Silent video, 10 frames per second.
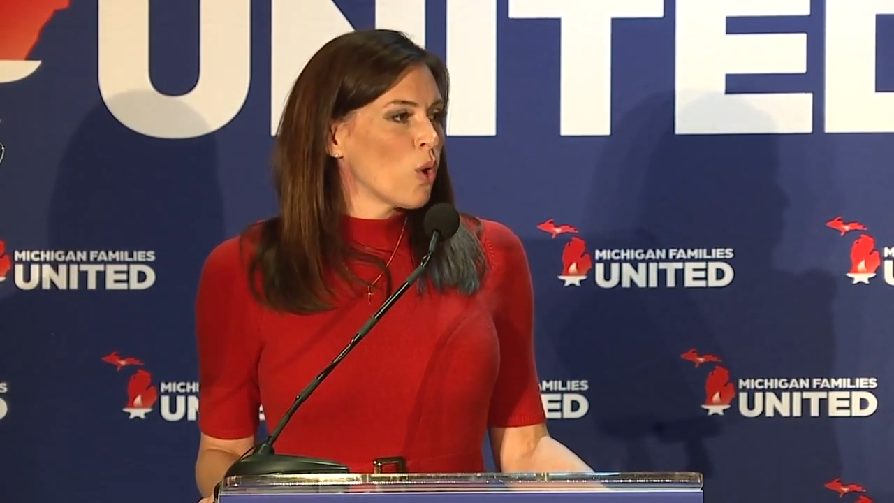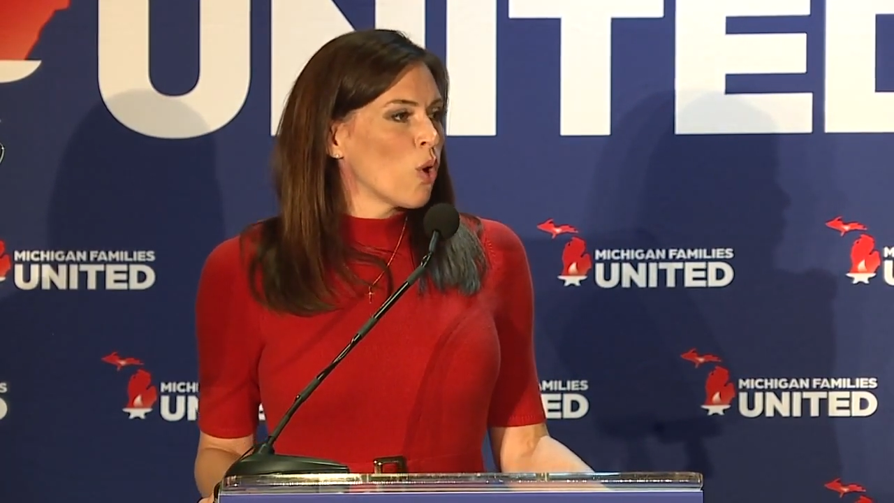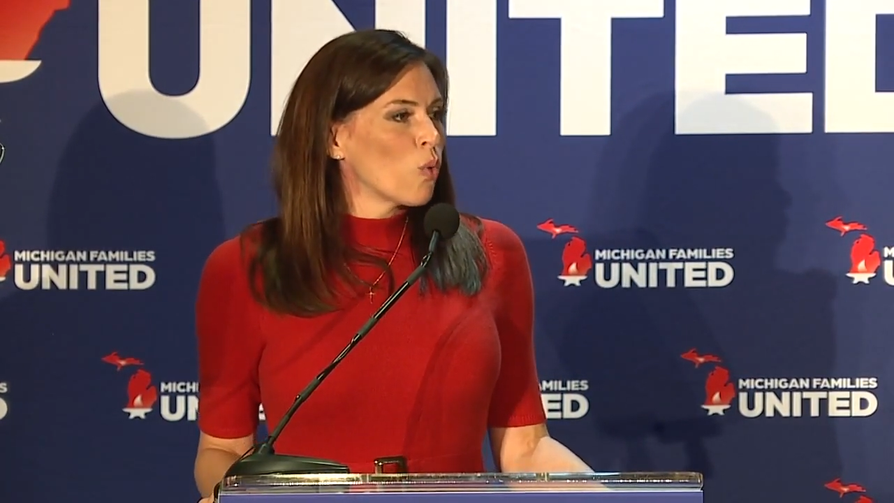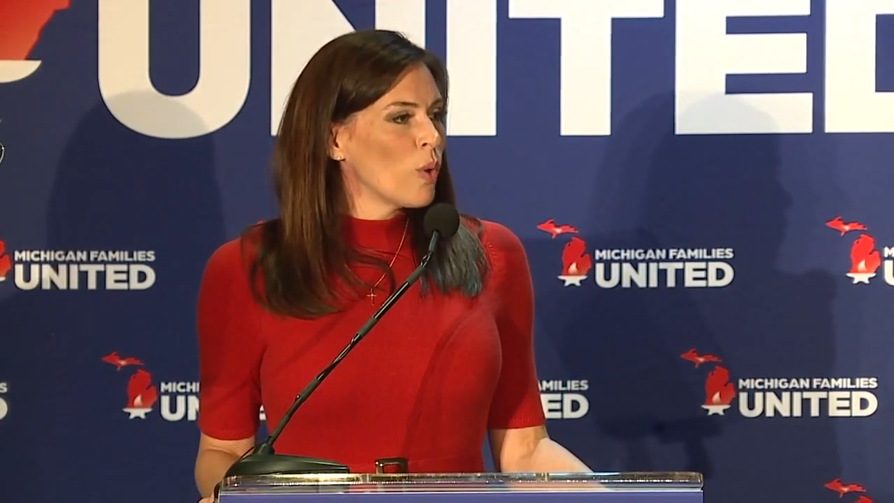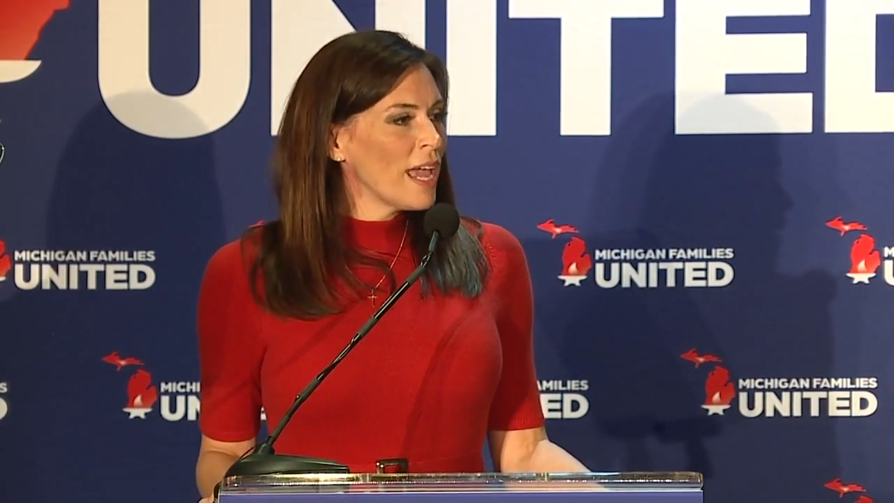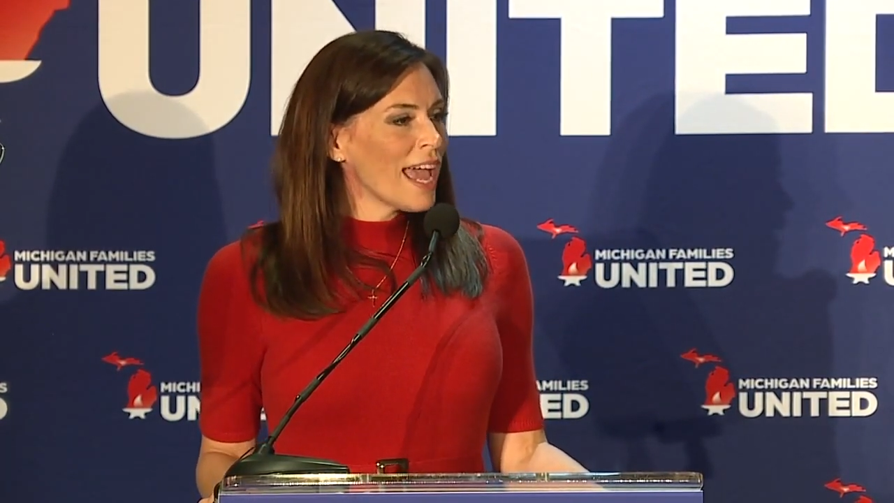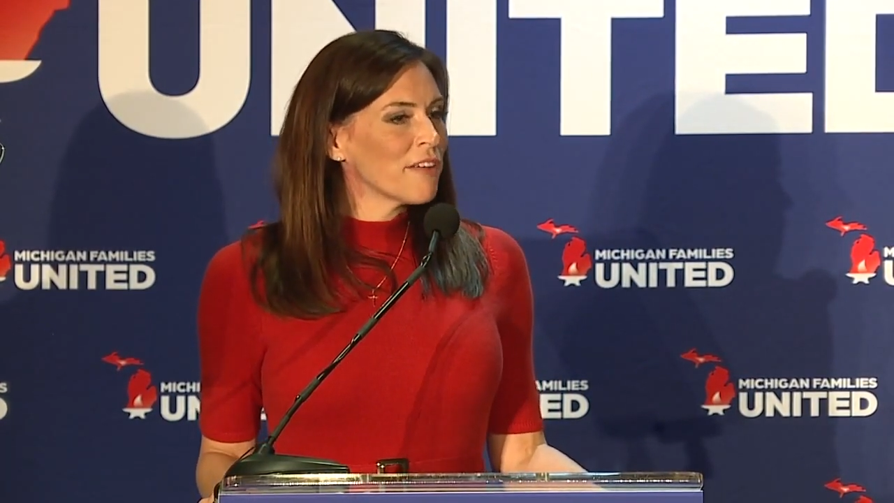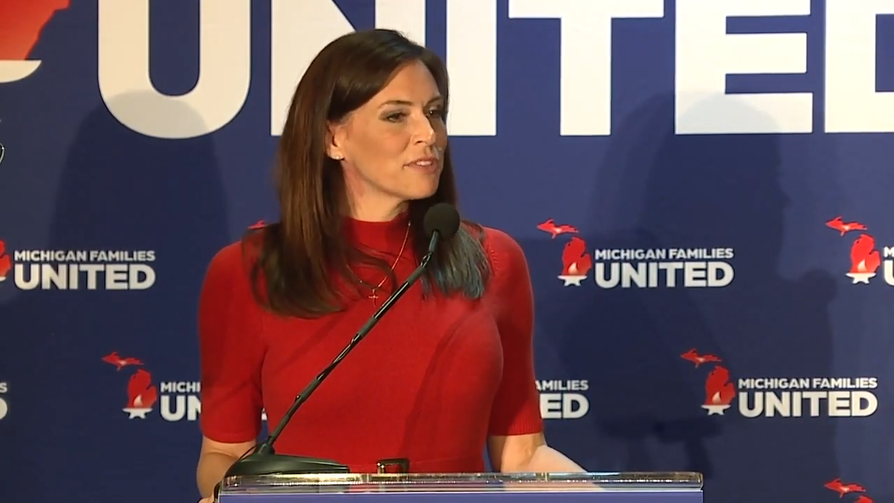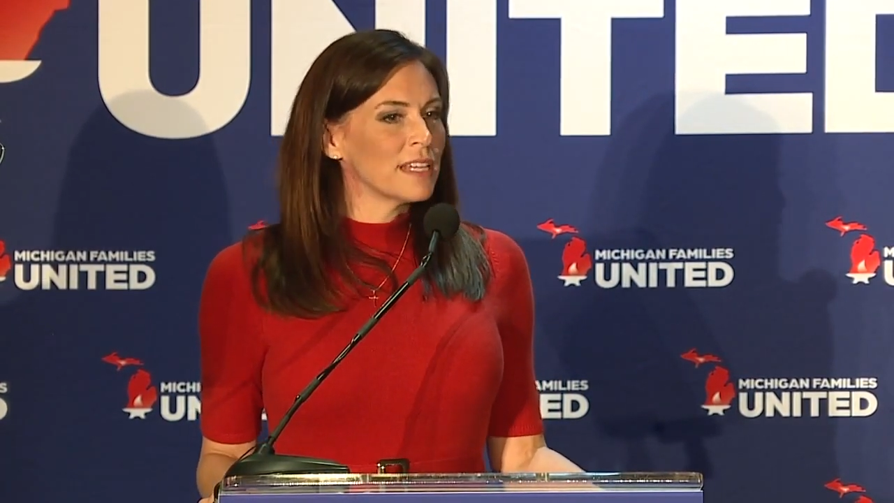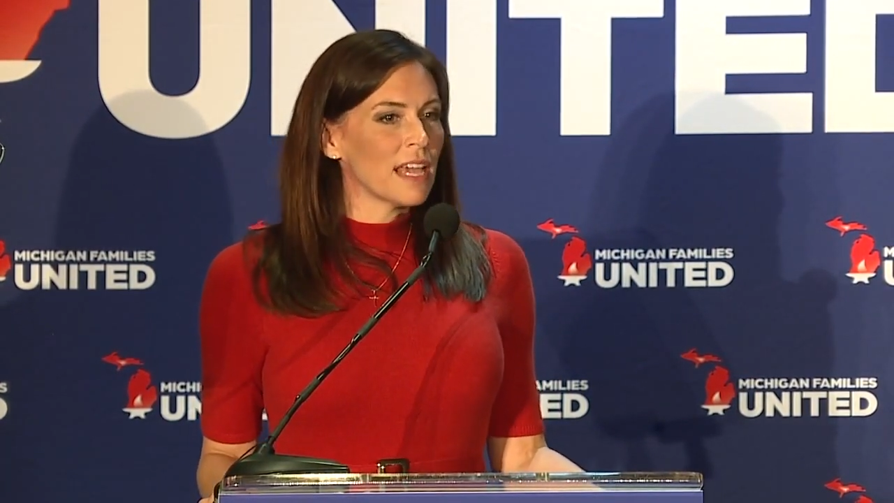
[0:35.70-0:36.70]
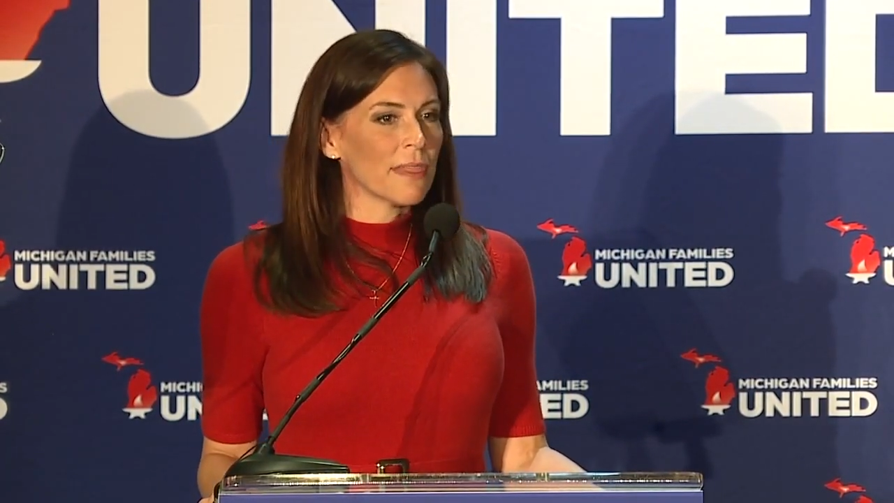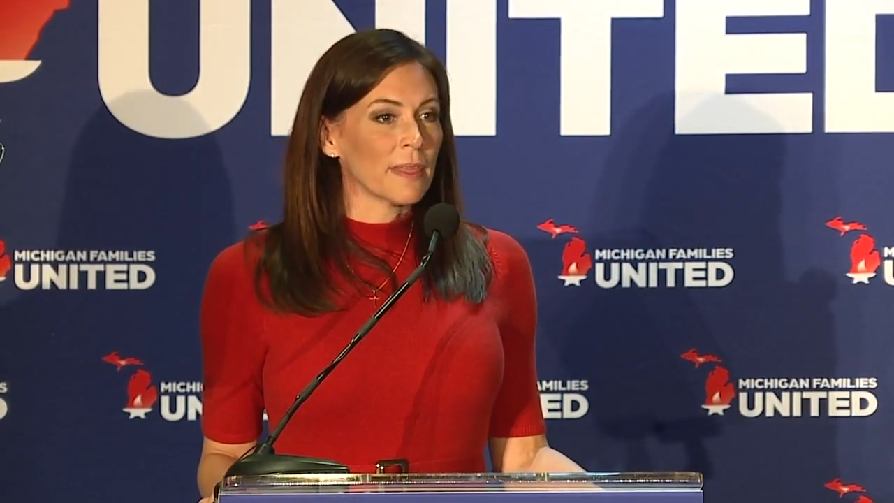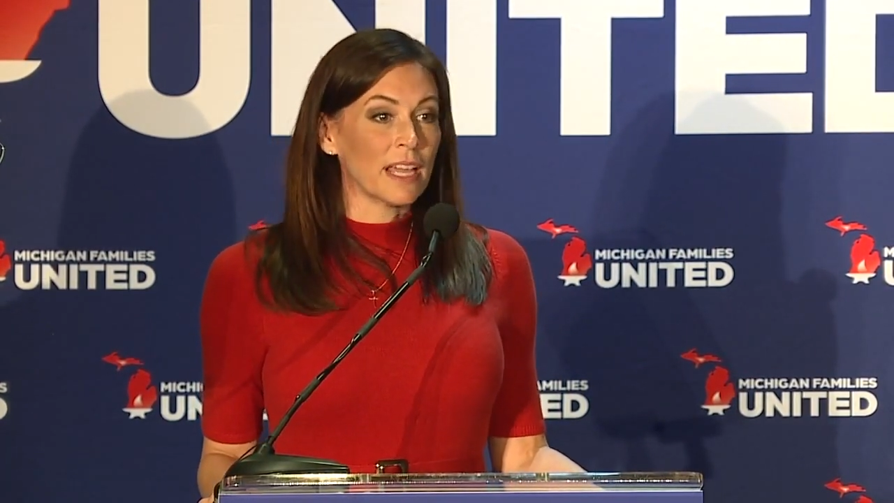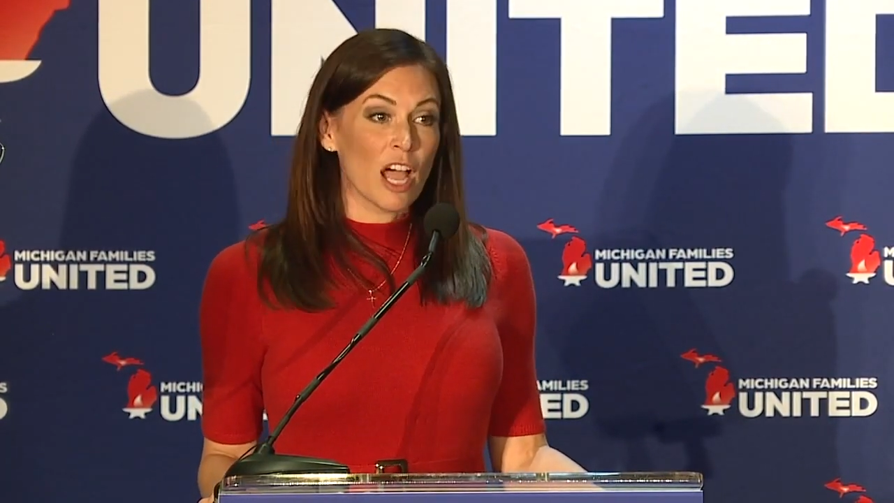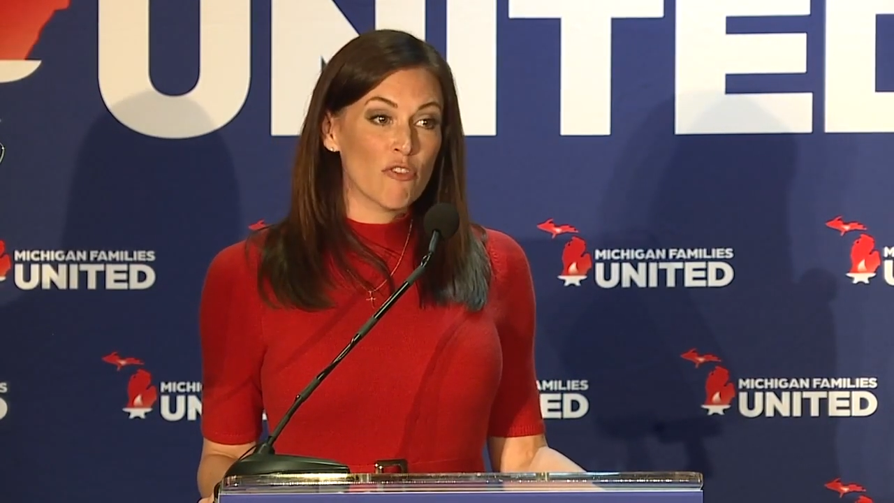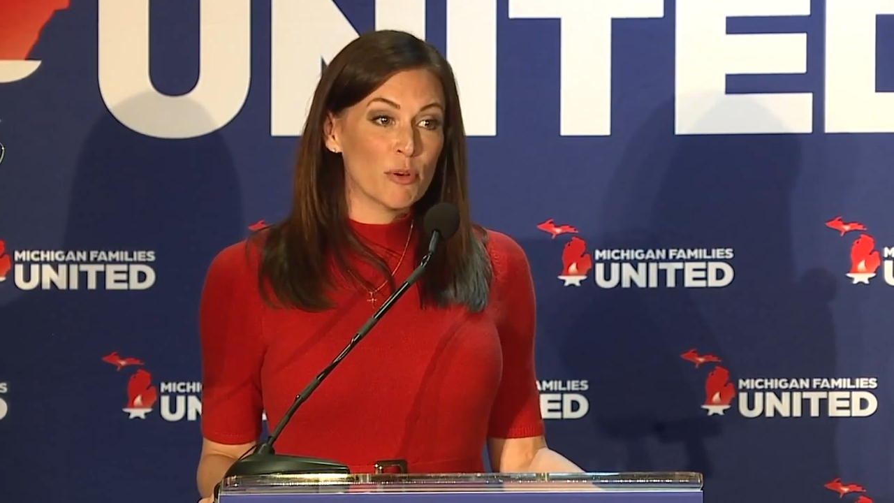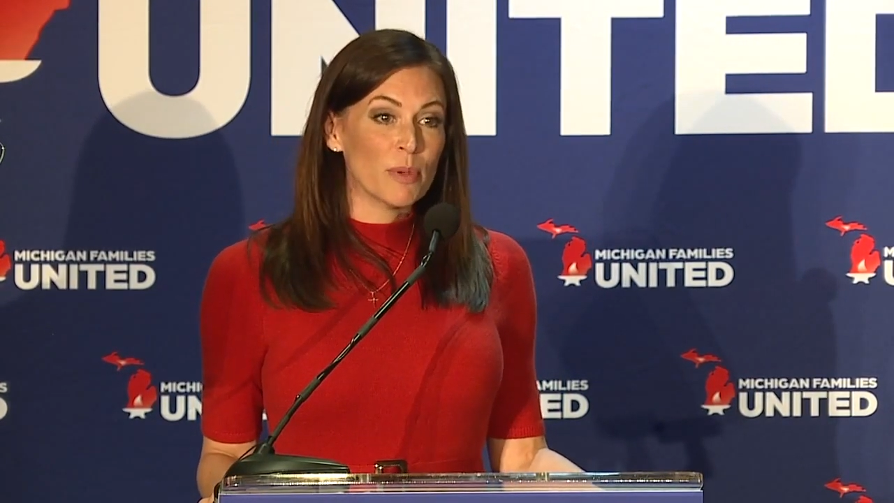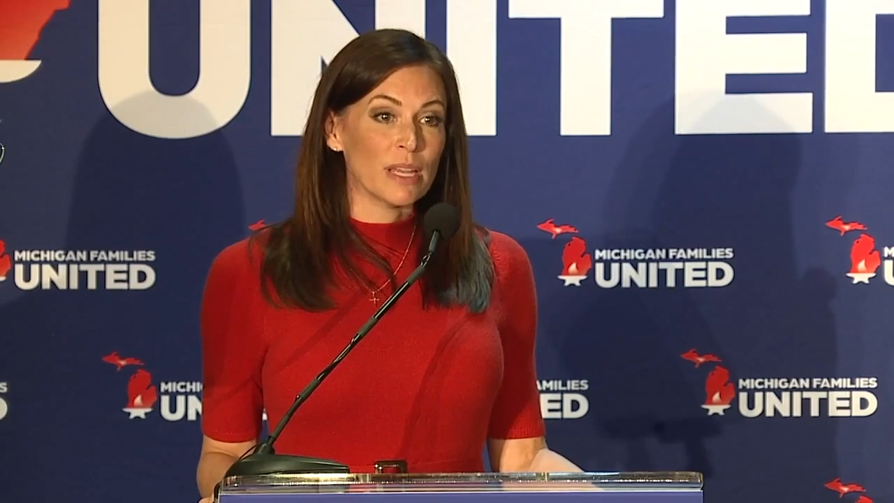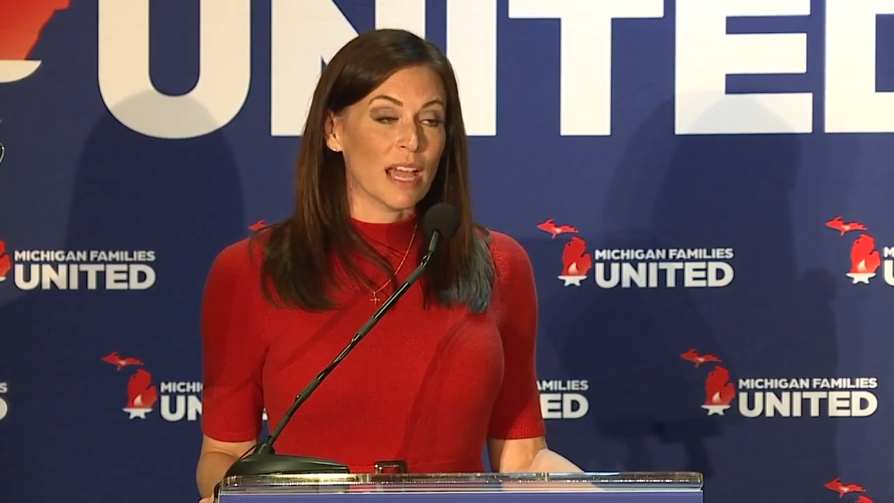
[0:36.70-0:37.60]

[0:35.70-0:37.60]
We have to get the government